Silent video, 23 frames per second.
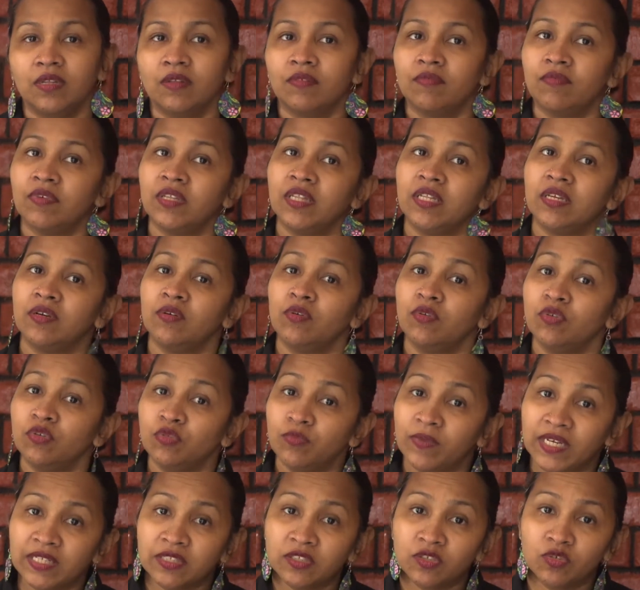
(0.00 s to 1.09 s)
when they go to
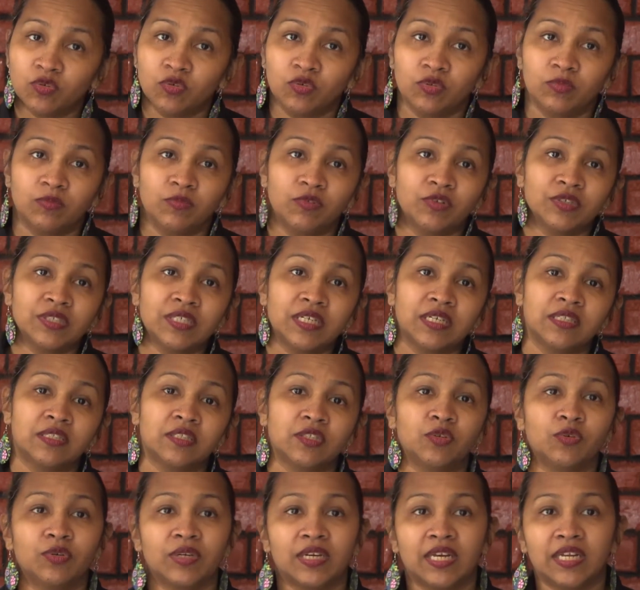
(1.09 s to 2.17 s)
main school most kids
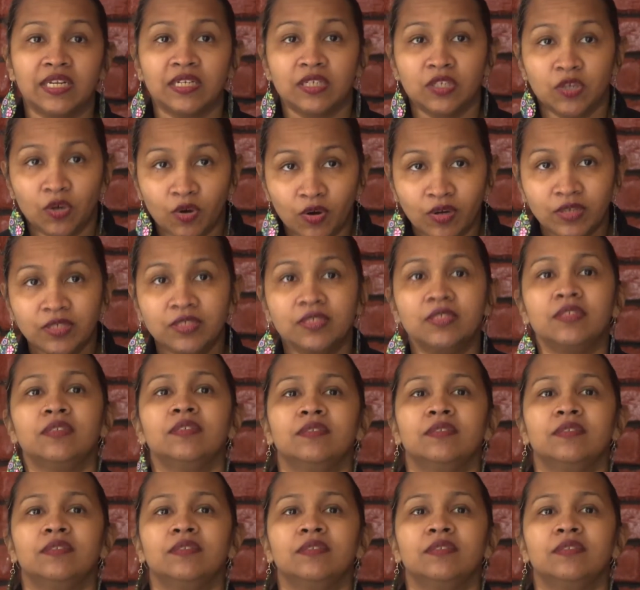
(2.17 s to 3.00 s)
don't get taught